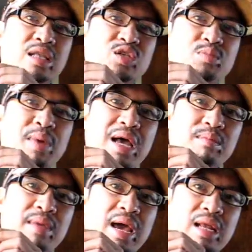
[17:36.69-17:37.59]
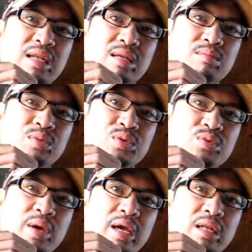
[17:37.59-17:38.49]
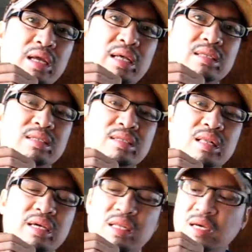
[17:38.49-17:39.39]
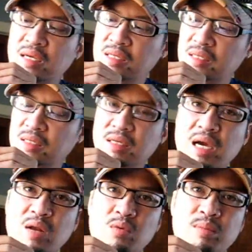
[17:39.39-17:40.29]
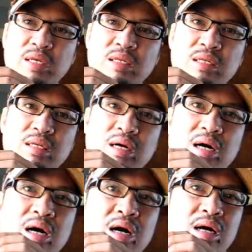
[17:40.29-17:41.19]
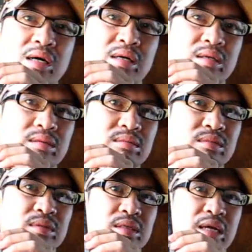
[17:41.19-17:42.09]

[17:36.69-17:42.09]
it's Batman, Bruce Wayne, and Selina, Catwoman, are